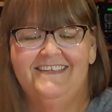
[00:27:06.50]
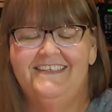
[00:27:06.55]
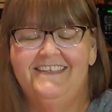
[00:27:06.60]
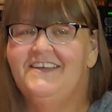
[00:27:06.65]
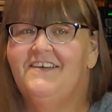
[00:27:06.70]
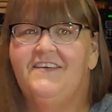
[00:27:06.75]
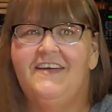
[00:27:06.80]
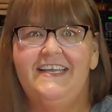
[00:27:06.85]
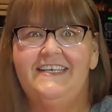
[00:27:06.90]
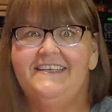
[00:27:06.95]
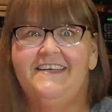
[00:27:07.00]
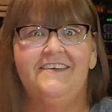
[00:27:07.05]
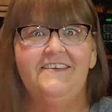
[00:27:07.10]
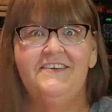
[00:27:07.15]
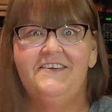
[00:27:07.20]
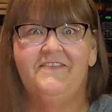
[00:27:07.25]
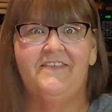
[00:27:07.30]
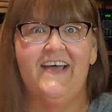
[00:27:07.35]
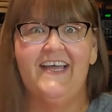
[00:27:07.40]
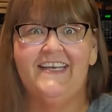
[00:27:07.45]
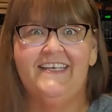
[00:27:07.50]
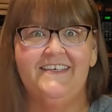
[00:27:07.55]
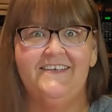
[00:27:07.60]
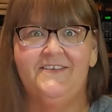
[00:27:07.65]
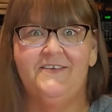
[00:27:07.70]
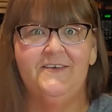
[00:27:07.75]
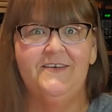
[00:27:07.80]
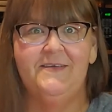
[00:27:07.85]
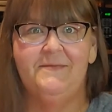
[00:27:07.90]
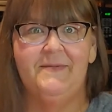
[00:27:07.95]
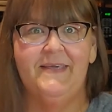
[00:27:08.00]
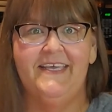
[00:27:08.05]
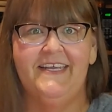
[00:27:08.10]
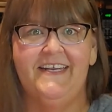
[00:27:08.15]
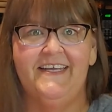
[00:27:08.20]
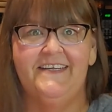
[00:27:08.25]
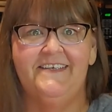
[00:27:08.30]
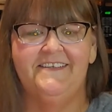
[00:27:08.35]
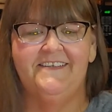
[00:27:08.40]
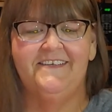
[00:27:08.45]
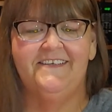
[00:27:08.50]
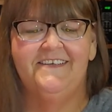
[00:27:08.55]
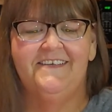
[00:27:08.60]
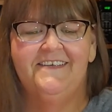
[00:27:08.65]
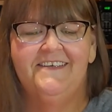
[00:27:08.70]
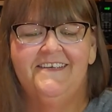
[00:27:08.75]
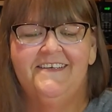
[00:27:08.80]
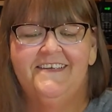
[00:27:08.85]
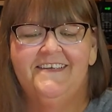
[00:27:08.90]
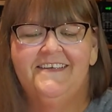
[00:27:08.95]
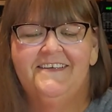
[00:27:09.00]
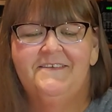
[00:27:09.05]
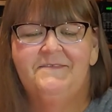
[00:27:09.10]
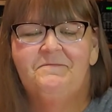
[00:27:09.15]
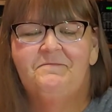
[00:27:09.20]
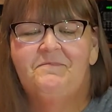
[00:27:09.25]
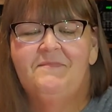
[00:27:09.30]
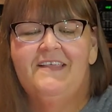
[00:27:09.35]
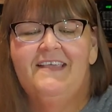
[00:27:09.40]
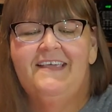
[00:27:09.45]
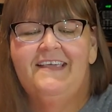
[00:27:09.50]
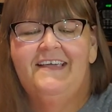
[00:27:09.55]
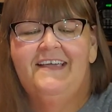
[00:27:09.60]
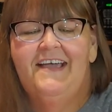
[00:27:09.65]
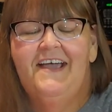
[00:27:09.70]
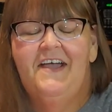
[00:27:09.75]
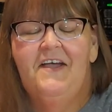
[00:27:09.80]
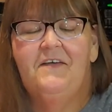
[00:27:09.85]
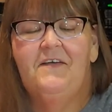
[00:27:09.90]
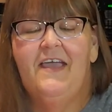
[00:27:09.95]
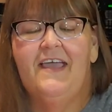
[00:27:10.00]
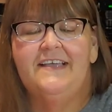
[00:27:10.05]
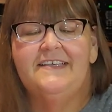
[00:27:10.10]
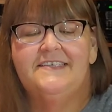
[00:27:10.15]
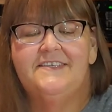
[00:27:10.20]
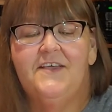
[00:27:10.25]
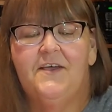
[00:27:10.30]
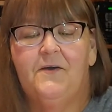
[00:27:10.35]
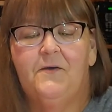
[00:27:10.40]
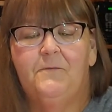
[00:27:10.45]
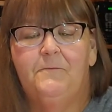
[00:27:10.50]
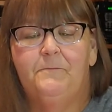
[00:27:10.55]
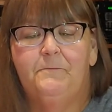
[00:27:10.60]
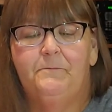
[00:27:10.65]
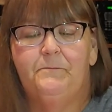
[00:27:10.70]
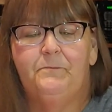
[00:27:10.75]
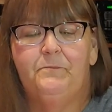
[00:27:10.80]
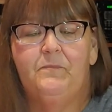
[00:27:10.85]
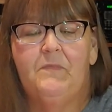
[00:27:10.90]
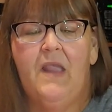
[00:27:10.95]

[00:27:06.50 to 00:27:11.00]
No, I don't want to debate it. Okay, so